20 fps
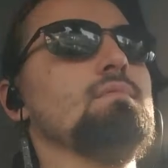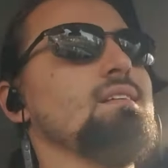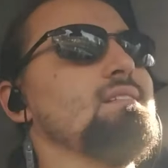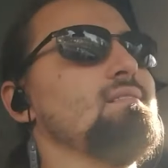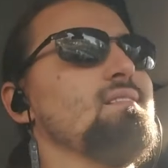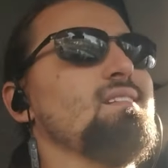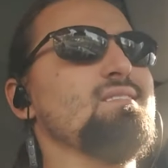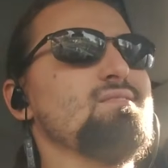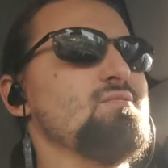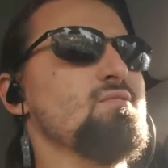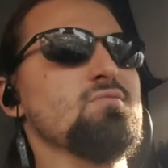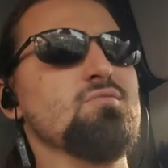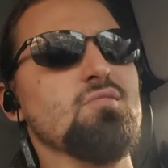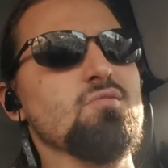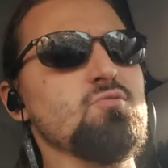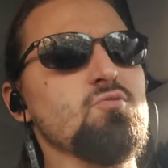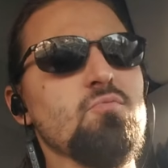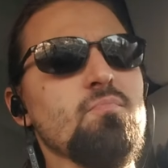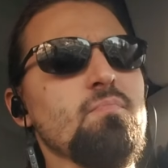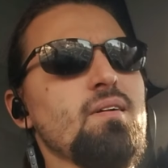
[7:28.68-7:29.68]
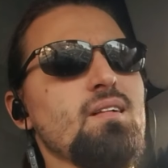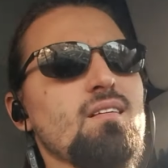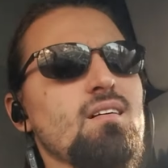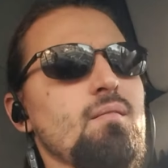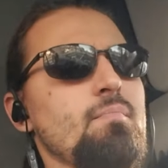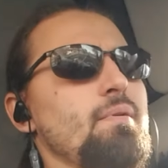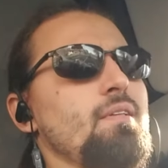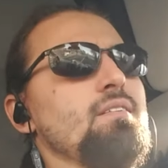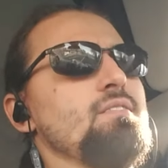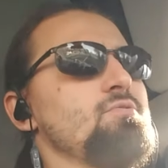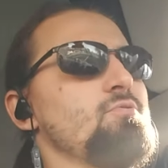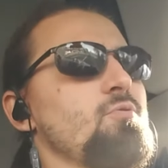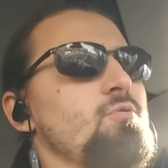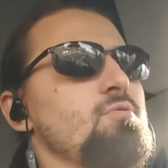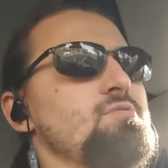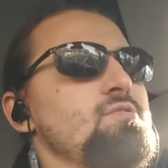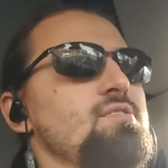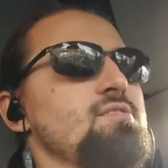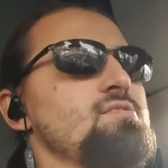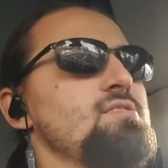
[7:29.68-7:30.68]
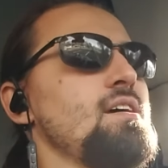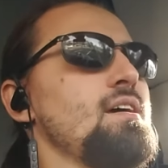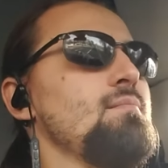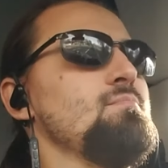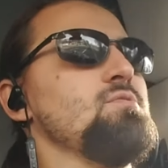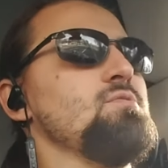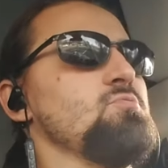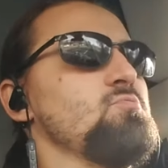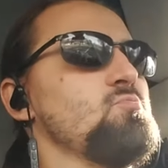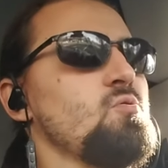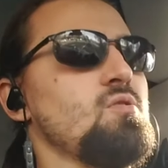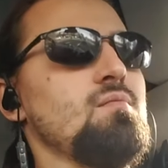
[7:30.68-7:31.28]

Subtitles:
let's just assume ability scores are the same. So sword and